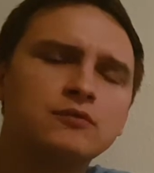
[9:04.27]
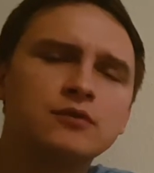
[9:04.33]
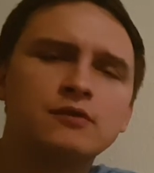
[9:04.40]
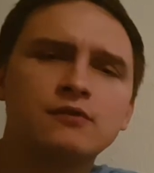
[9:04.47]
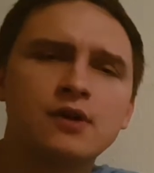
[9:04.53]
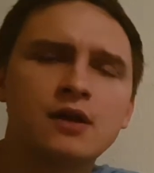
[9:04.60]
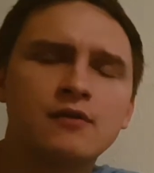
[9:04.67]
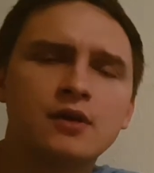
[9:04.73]

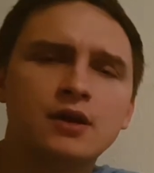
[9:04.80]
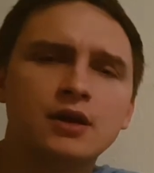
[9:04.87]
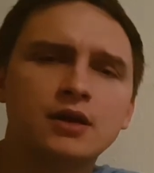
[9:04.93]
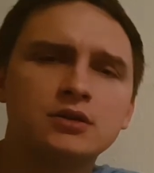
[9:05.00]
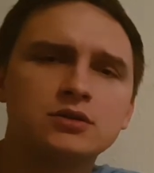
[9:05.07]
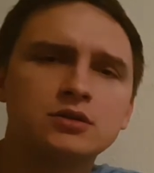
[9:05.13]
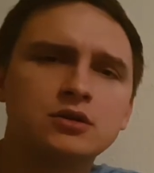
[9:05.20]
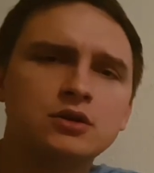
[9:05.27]
I've ever
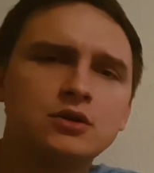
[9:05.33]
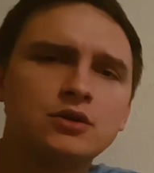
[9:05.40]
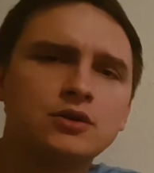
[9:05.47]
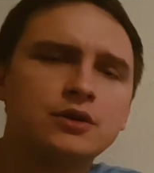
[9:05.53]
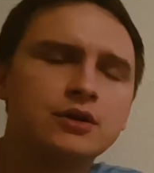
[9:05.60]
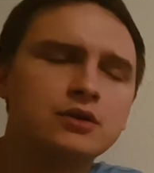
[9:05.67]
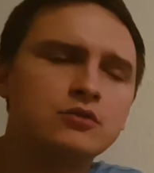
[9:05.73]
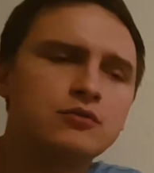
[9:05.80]
had
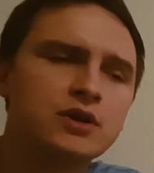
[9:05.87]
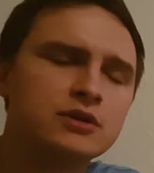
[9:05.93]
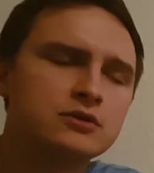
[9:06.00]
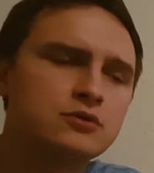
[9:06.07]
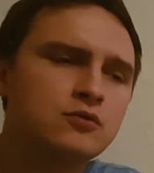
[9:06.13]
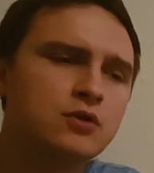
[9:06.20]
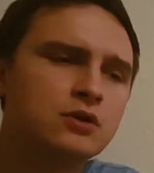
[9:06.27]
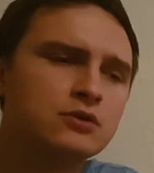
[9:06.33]
in a
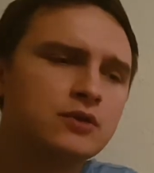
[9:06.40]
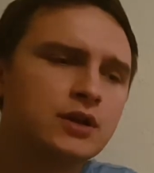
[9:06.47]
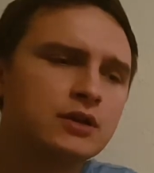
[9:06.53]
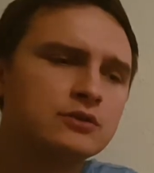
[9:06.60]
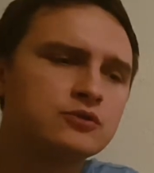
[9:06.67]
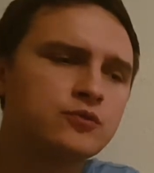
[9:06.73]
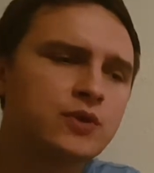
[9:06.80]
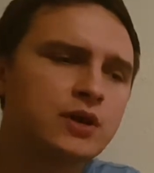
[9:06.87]
restaurant or
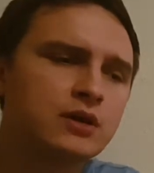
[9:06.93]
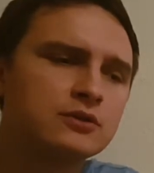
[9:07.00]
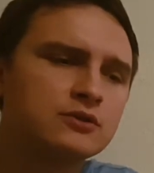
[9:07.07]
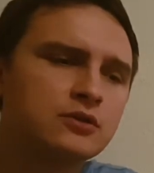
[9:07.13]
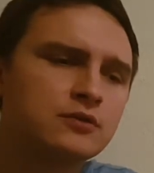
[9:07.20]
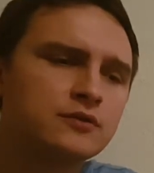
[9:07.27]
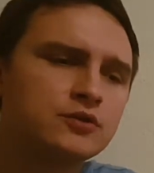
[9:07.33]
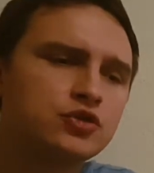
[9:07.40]
elsewhere,
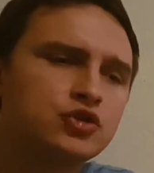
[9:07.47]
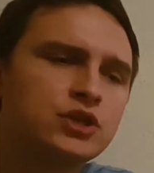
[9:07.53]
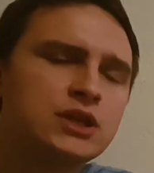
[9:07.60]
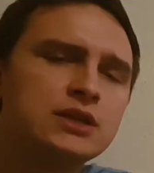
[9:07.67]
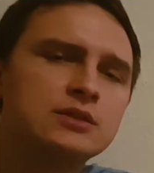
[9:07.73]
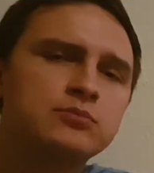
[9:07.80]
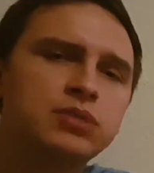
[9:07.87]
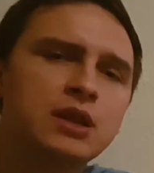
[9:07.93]
sort of a
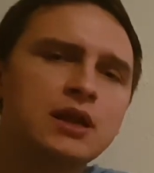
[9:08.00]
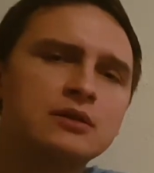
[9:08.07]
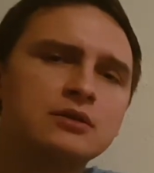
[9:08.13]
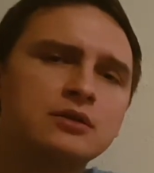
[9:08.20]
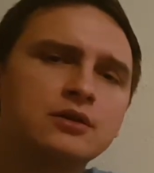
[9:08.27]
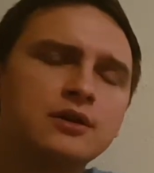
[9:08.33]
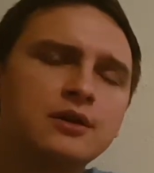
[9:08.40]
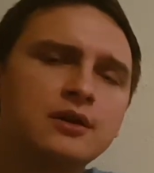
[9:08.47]
cheese
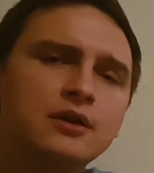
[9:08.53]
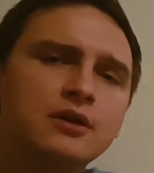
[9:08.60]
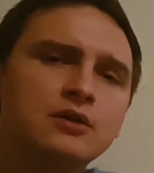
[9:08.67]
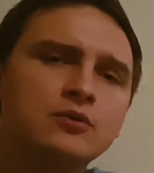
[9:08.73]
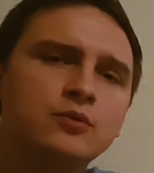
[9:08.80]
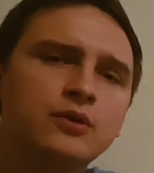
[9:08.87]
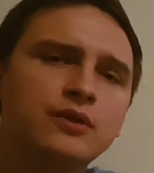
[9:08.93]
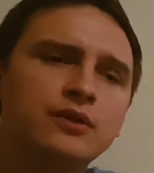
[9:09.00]
platter
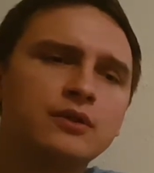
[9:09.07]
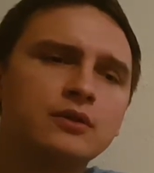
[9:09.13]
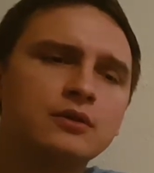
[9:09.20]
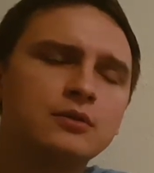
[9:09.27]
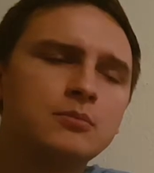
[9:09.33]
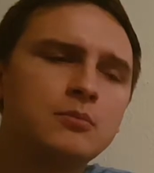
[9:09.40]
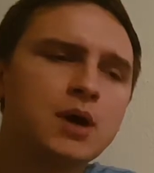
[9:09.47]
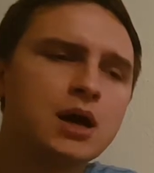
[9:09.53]
with
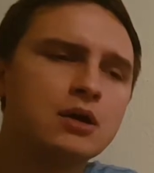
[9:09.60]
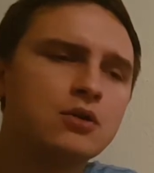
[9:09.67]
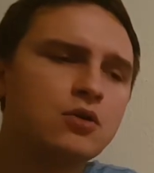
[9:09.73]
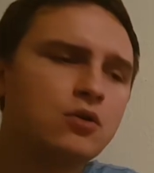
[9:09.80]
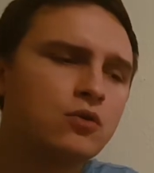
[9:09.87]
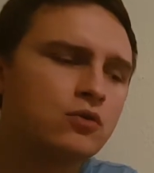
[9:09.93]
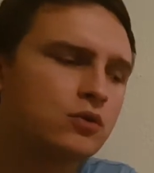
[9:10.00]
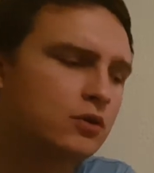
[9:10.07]
mango
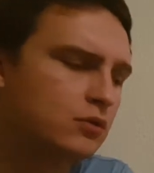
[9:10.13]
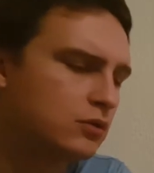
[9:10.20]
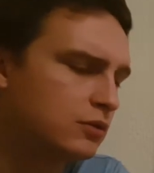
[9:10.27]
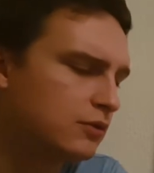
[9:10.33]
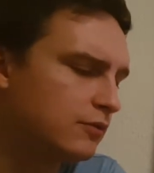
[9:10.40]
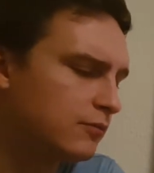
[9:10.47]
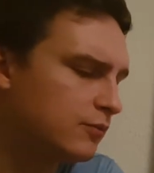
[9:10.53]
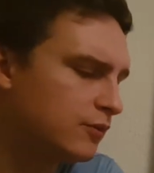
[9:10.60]

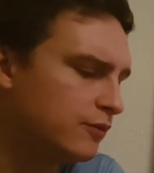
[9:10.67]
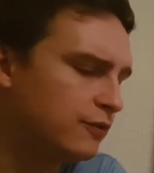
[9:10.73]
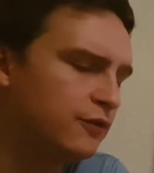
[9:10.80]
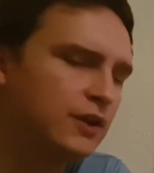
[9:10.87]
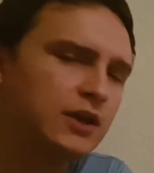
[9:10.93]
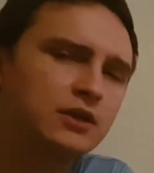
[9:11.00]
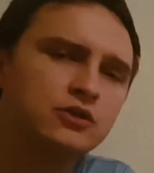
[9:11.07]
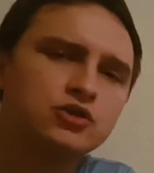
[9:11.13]
or
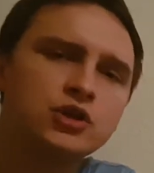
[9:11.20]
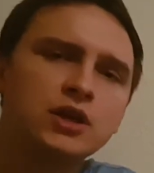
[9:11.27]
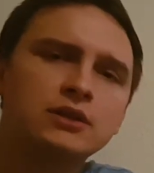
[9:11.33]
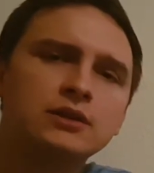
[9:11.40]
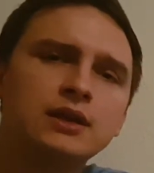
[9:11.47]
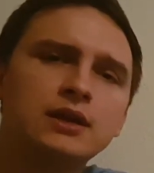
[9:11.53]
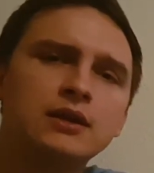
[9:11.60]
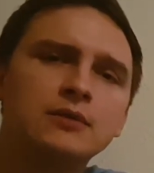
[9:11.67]
fig
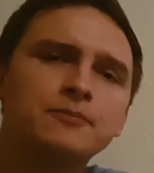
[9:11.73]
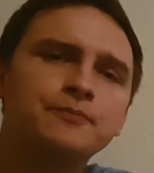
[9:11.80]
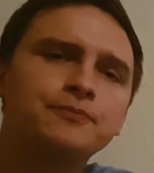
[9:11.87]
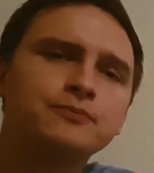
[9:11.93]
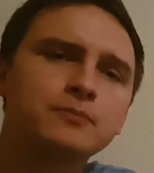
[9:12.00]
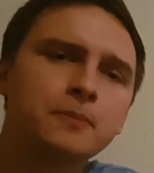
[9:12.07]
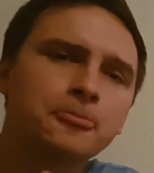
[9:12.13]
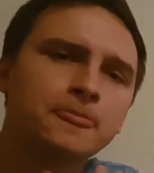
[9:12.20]
chutney.
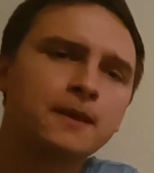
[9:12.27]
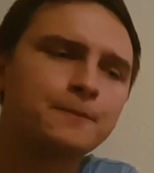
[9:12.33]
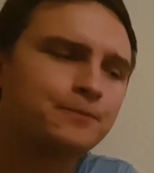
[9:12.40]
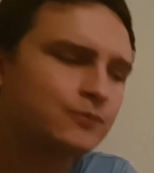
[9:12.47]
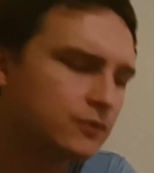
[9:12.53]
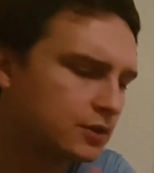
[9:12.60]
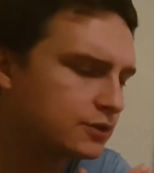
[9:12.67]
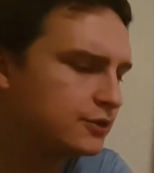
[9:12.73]

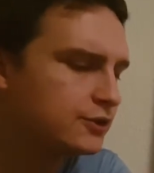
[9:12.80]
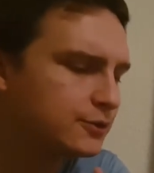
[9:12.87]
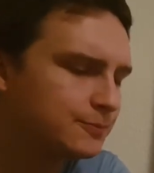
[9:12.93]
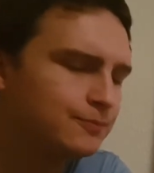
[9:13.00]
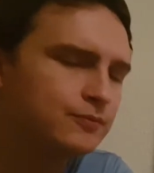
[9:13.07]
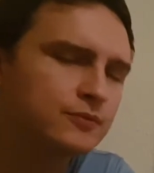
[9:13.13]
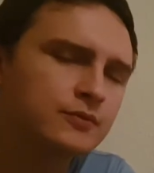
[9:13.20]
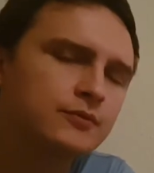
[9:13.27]
This
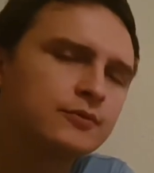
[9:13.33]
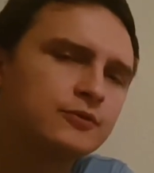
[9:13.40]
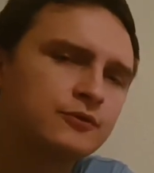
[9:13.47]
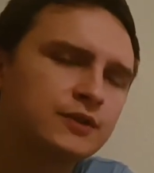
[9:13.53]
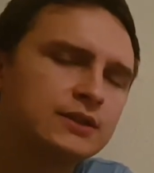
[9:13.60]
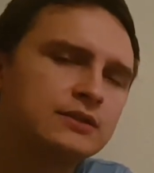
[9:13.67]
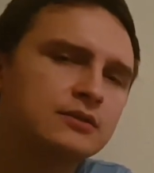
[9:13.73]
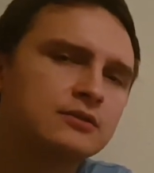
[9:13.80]

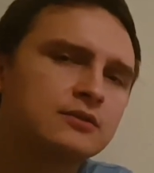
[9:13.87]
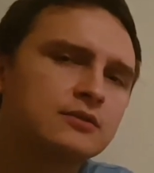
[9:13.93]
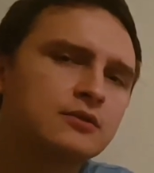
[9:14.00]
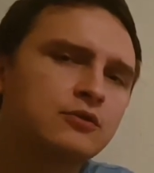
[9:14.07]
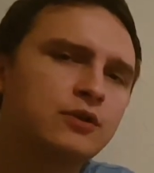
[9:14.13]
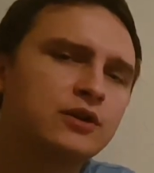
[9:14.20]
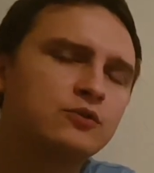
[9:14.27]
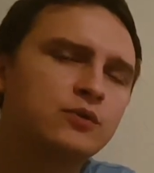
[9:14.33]
fits this
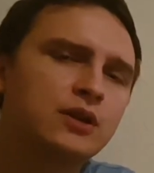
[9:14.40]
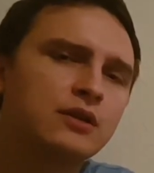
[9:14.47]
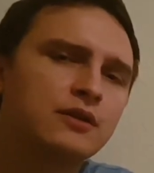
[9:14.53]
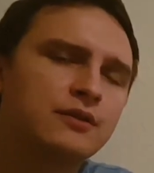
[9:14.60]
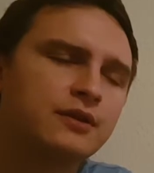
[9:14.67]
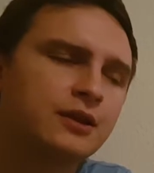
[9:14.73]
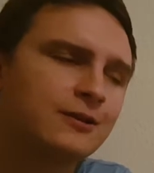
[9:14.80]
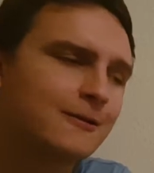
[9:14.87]
quite well, I
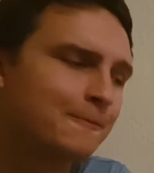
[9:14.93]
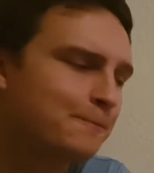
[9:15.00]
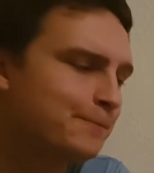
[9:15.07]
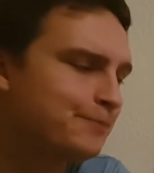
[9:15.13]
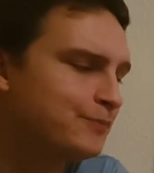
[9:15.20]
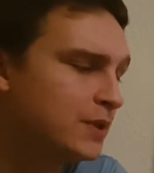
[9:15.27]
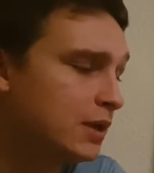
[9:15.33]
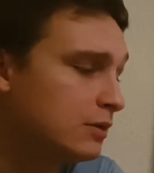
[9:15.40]
think.
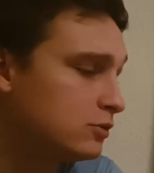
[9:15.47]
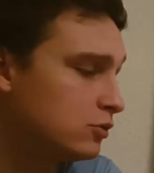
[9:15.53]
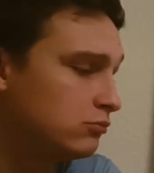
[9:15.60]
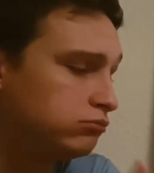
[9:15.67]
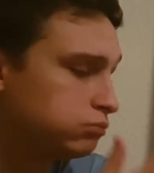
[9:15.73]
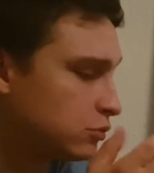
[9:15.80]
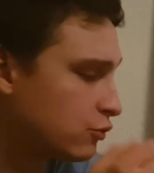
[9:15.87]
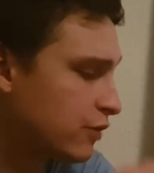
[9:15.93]
So
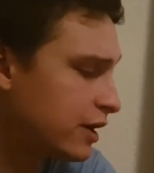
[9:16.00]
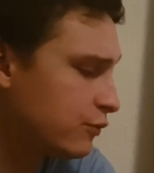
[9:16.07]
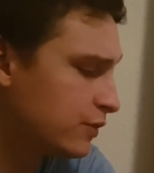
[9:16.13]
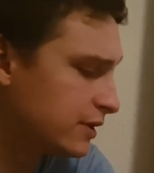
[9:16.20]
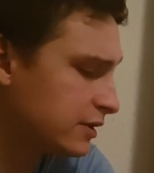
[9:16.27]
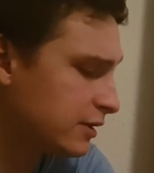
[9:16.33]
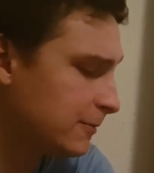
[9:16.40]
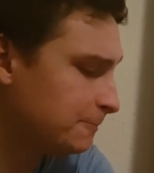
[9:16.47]
great
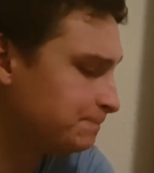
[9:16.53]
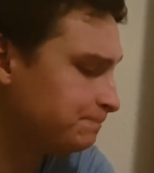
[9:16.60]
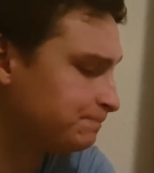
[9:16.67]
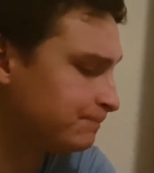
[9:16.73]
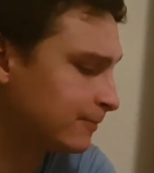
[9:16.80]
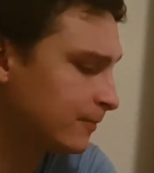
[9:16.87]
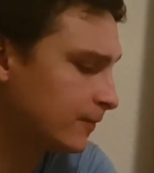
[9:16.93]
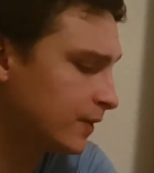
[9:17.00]
whiskey,
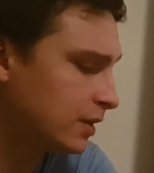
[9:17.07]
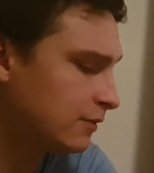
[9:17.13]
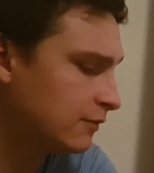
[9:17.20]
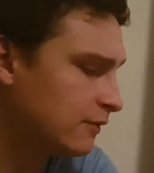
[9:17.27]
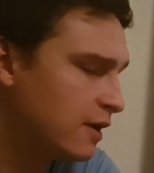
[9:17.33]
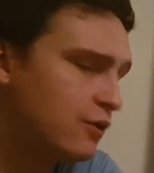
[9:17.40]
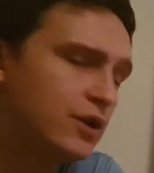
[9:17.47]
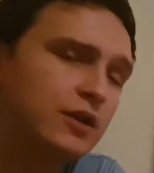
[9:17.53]

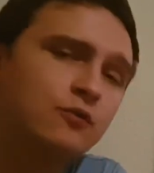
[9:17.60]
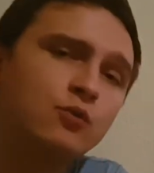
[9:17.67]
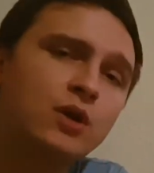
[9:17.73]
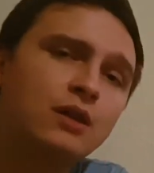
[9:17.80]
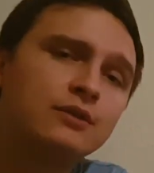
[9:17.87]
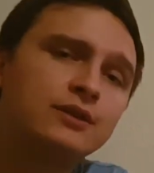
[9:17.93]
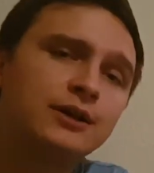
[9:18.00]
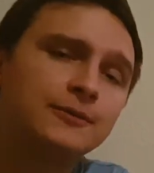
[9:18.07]
very
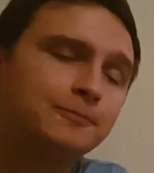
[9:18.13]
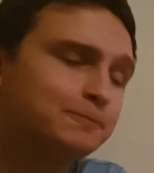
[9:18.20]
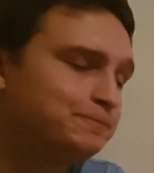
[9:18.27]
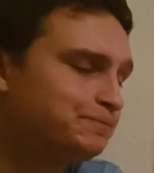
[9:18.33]
well done.